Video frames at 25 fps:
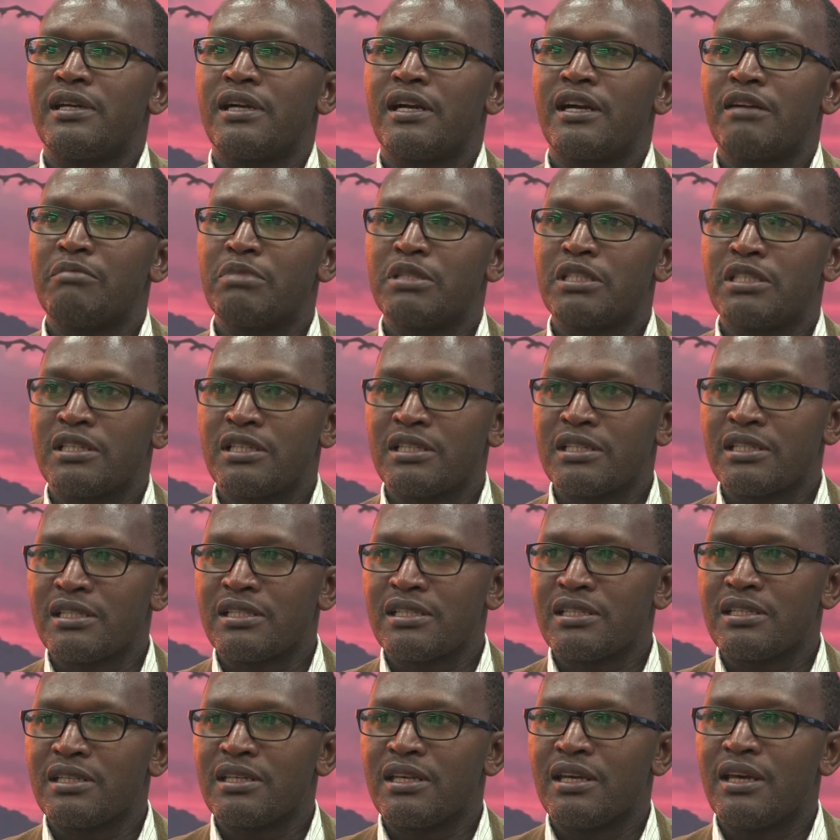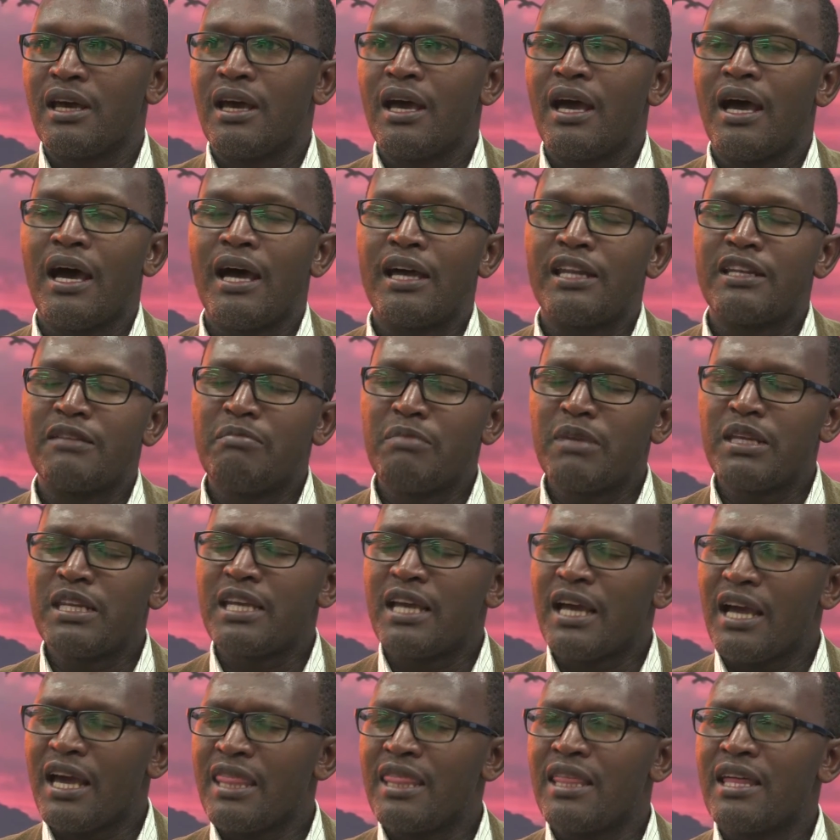habitats, and
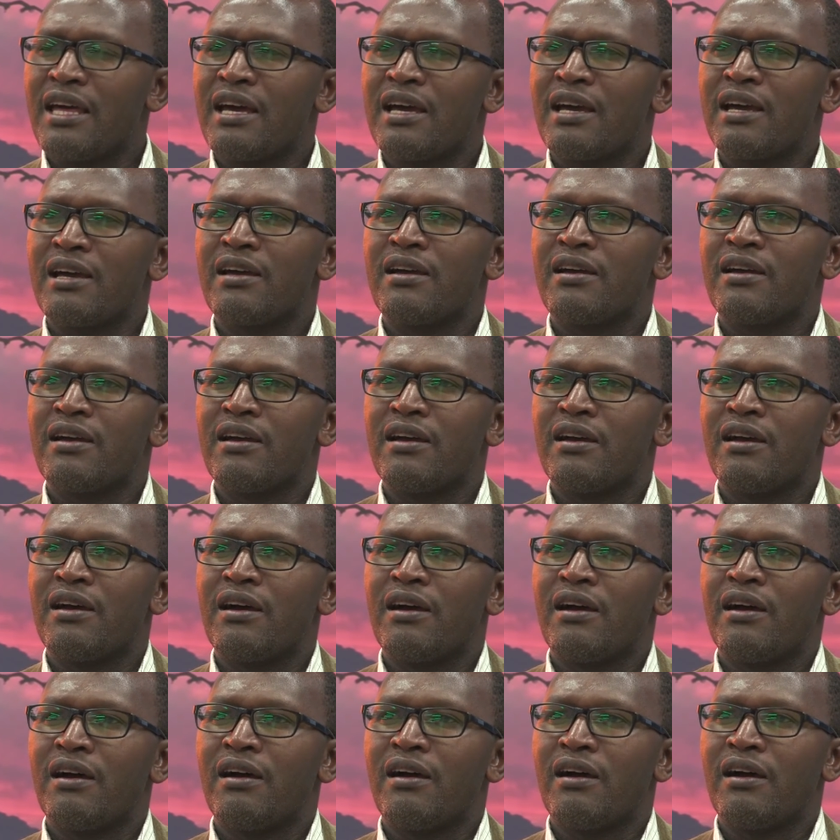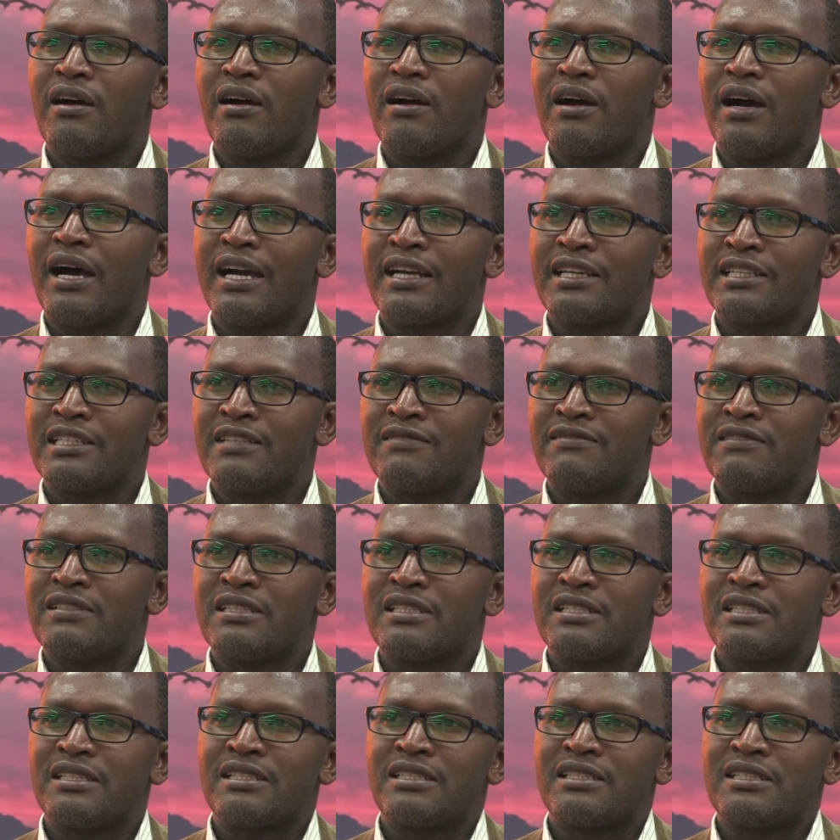many other
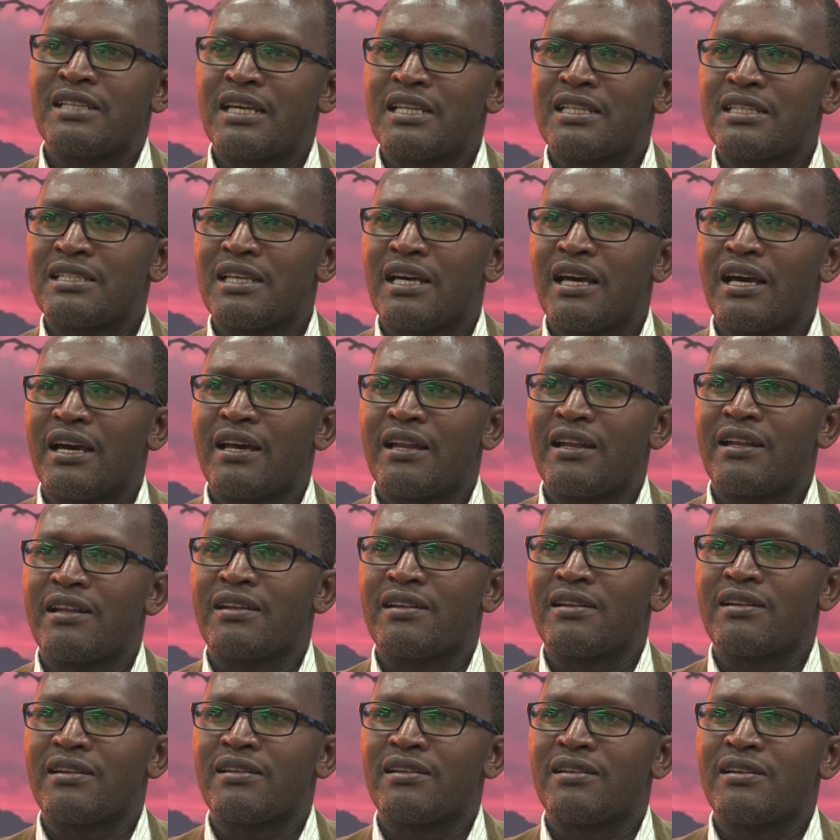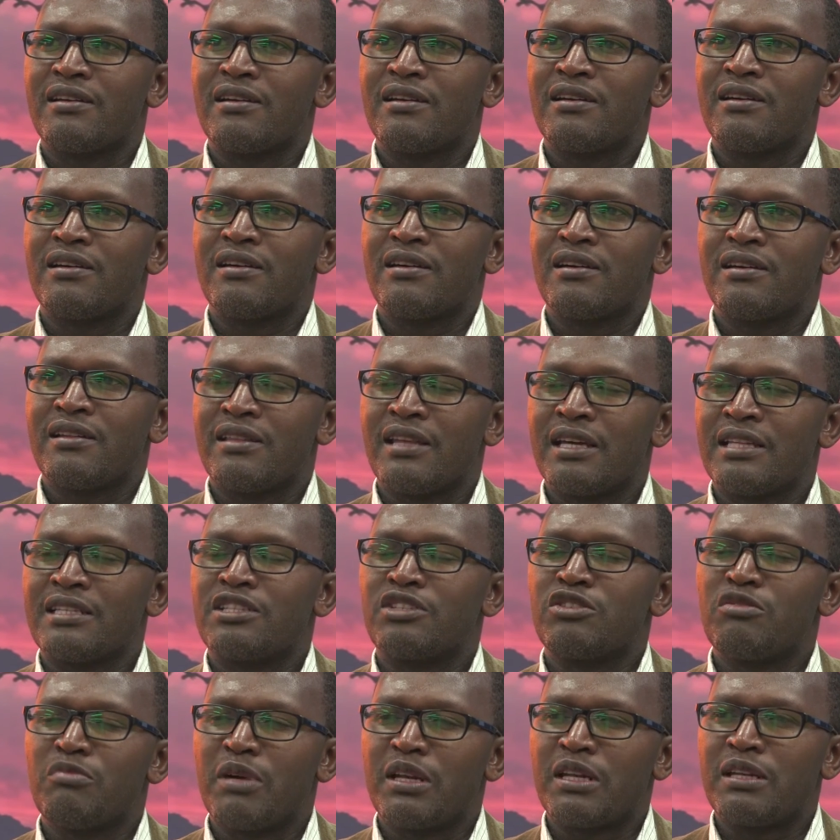activities that
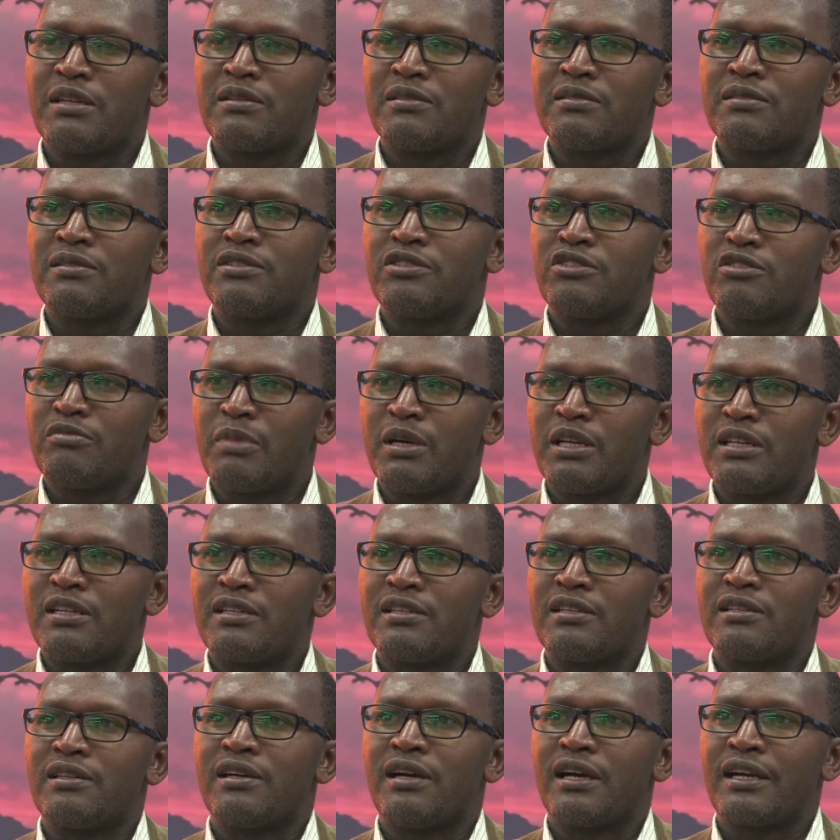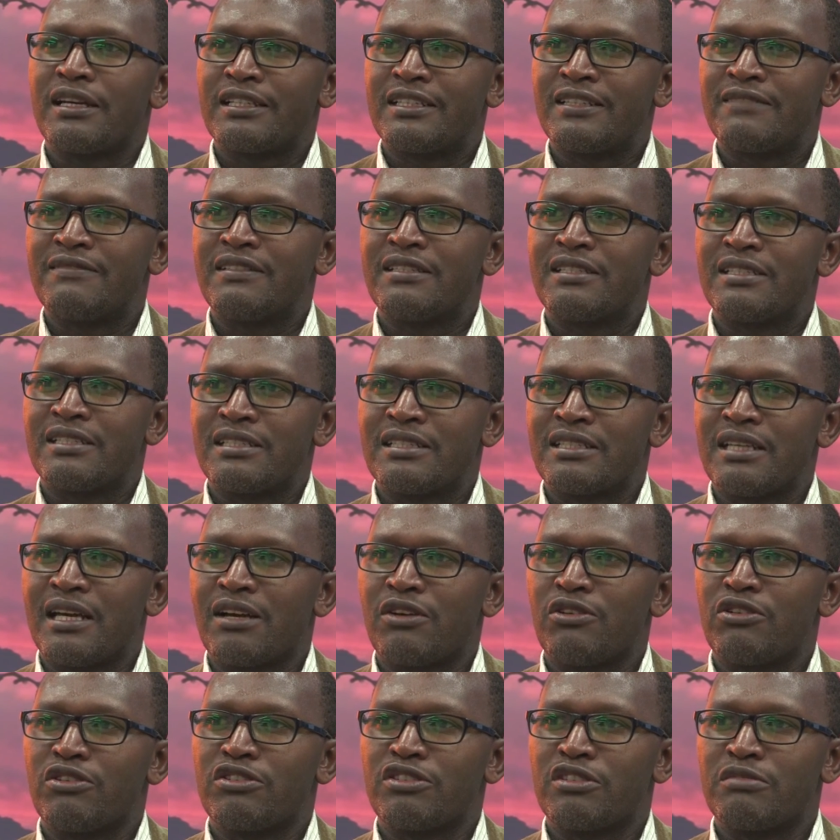human activities are
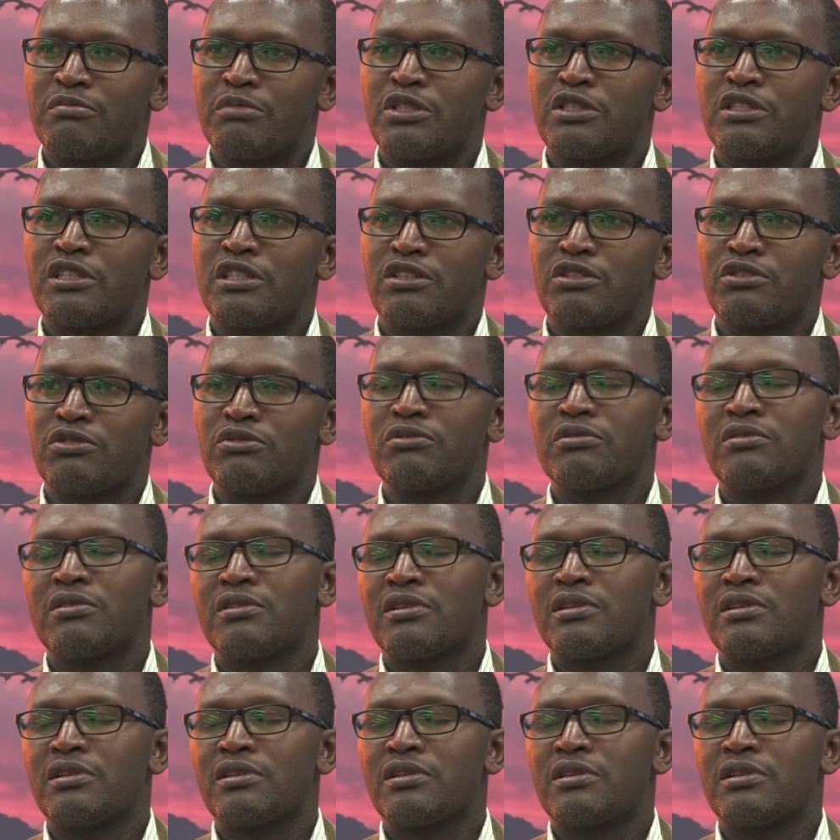contributing to.